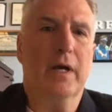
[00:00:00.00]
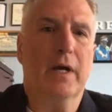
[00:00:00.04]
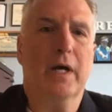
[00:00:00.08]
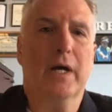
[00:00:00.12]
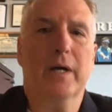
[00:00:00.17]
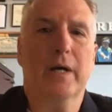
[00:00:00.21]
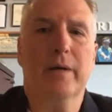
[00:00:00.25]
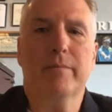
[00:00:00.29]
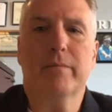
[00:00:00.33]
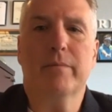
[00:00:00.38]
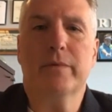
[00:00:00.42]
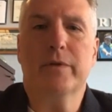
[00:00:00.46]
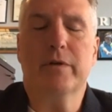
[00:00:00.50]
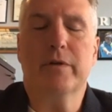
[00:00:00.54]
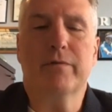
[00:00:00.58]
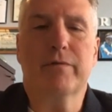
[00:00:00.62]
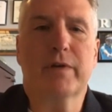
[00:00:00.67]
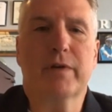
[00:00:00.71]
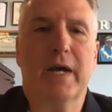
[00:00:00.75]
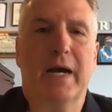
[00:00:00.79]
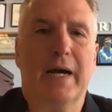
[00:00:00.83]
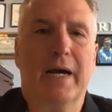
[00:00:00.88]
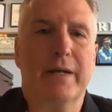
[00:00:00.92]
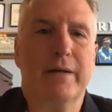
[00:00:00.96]

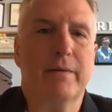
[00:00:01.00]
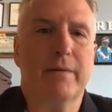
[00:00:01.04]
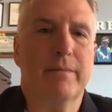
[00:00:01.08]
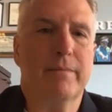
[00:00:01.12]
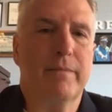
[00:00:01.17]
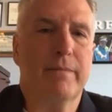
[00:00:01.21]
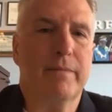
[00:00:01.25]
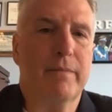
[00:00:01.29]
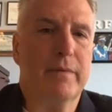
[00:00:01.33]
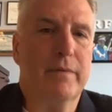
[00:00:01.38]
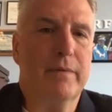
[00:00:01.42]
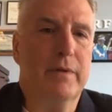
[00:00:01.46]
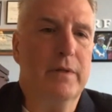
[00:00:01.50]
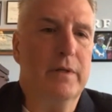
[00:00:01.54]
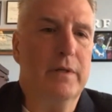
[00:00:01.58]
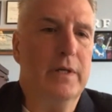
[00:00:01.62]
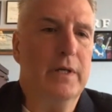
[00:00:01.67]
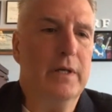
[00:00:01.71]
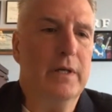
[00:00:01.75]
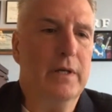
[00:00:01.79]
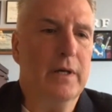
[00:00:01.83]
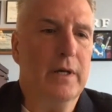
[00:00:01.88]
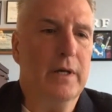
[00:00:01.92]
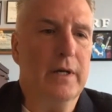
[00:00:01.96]
you've got
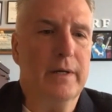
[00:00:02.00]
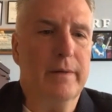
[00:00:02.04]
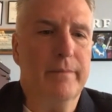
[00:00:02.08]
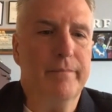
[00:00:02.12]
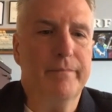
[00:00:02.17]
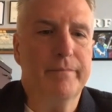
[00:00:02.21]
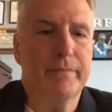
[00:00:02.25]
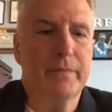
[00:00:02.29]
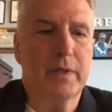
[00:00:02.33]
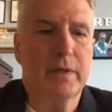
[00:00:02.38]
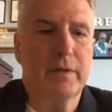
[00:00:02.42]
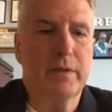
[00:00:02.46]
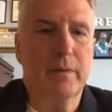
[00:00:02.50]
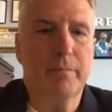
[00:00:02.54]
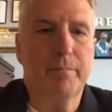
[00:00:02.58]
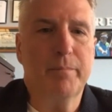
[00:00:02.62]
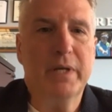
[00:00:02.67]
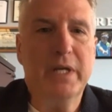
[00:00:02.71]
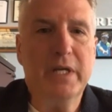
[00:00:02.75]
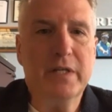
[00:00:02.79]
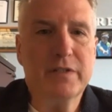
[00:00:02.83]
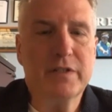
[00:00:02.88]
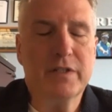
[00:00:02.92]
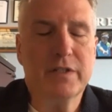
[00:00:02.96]
the
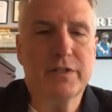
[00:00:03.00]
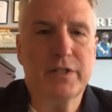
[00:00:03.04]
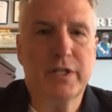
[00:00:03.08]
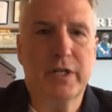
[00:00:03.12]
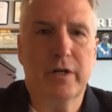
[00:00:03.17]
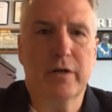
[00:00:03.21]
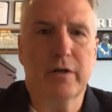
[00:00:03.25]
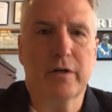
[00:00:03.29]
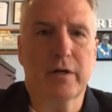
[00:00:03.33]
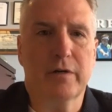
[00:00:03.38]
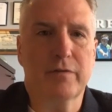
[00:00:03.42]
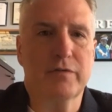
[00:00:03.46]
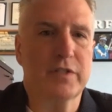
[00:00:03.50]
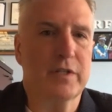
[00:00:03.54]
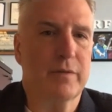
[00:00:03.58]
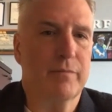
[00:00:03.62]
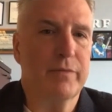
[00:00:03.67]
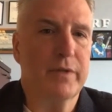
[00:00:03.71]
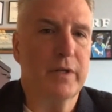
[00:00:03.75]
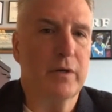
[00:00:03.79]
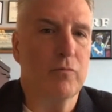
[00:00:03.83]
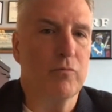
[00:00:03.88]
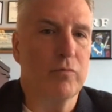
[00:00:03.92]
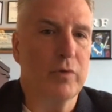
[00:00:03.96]
pieces here of
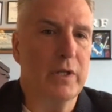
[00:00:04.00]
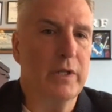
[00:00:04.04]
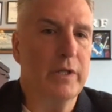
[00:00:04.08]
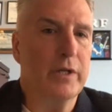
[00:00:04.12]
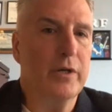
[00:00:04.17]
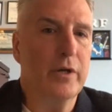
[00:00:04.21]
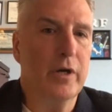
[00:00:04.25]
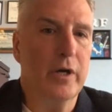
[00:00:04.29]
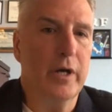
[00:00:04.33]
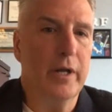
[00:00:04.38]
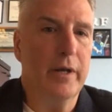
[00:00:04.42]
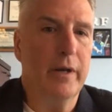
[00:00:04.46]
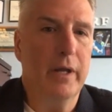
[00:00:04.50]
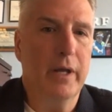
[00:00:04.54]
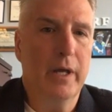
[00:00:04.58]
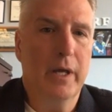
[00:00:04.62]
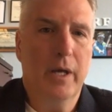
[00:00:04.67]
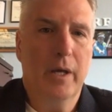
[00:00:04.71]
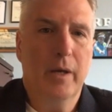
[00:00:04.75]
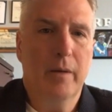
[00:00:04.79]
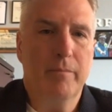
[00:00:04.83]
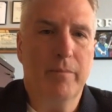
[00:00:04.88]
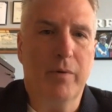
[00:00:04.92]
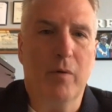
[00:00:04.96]
something really good,
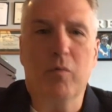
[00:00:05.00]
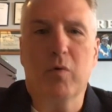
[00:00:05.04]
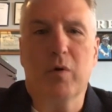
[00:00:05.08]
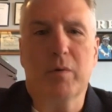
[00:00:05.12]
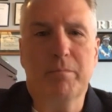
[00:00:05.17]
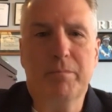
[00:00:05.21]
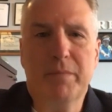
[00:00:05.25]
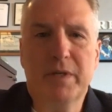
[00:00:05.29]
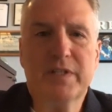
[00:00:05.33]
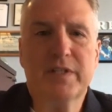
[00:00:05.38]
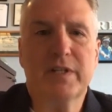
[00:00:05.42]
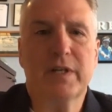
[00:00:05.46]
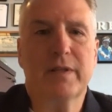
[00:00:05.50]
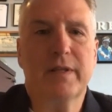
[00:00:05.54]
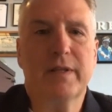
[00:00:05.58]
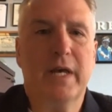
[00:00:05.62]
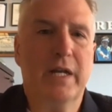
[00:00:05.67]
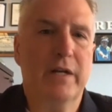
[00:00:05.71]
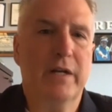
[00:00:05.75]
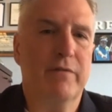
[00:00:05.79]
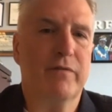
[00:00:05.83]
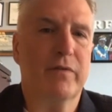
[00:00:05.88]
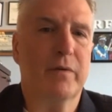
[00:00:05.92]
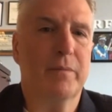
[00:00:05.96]
but we're missing
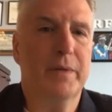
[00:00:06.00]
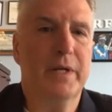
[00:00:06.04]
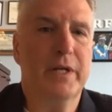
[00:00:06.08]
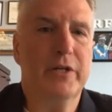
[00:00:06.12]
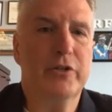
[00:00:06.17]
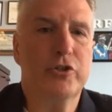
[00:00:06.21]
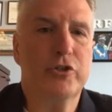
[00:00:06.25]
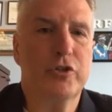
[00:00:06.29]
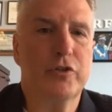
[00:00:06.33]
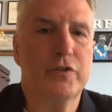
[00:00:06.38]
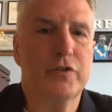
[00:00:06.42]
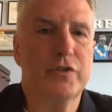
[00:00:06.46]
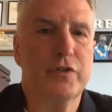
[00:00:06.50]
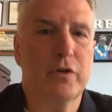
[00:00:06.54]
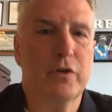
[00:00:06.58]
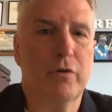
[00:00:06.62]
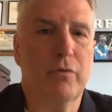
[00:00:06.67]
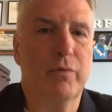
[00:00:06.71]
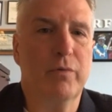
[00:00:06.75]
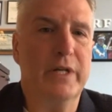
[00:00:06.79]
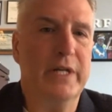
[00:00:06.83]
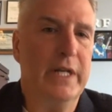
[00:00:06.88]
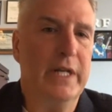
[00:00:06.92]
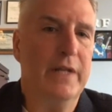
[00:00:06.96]
that information.
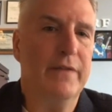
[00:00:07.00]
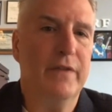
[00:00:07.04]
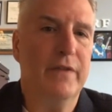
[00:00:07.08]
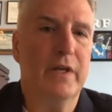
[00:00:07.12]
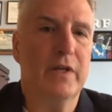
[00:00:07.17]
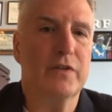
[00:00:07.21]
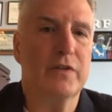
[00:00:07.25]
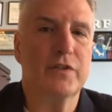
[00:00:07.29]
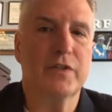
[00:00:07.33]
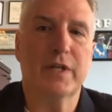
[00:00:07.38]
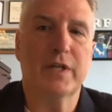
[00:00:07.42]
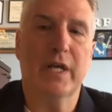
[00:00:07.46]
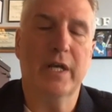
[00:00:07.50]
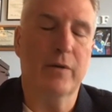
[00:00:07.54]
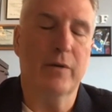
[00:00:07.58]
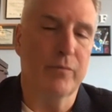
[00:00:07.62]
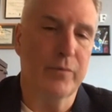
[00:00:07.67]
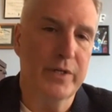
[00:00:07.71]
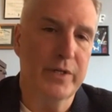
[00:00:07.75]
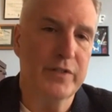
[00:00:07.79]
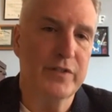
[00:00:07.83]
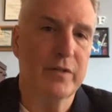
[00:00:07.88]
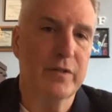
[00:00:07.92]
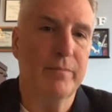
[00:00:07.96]
So we need this
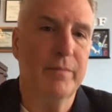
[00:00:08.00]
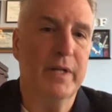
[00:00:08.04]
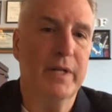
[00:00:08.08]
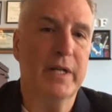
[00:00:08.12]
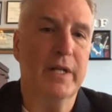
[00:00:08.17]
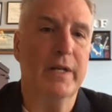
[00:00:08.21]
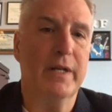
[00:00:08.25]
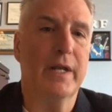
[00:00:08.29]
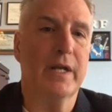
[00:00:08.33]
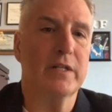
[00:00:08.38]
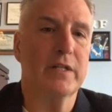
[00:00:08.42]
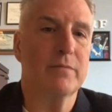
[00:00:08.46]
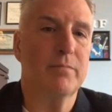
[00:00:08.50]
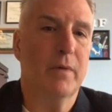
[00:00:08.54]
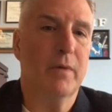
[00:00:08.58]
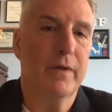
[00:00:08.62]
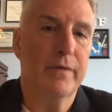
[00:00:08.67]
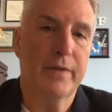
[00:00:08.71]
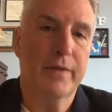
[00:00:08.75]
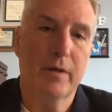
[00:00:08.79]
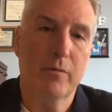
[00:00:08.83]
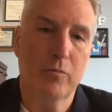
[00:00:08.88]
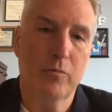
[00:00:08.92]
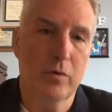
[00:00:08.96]
and resubmit it next
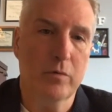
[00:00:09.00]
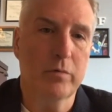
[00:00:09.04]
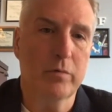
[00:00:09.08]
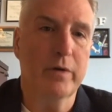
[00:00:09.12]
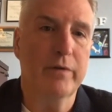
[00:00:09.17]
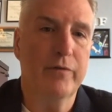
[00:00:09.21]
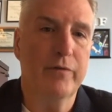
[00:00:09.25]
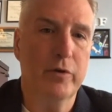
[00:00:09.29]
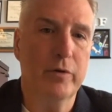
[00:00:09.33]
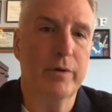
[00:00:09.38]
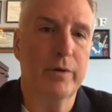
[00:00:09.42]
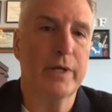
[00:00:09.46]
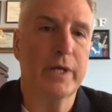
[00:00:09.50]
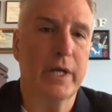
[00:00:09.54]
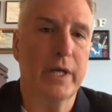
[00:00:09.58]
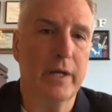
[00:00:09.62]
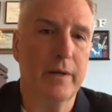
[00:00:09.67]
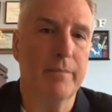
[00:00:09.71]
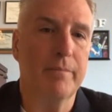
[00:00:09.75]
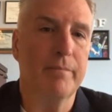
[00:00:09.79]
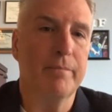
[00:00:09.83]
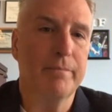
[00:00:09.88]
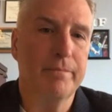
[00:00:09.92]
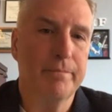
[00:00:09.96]
month and we'll review it
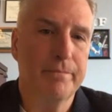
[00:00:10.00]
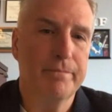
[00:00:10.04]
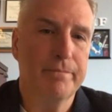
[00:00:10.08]
again.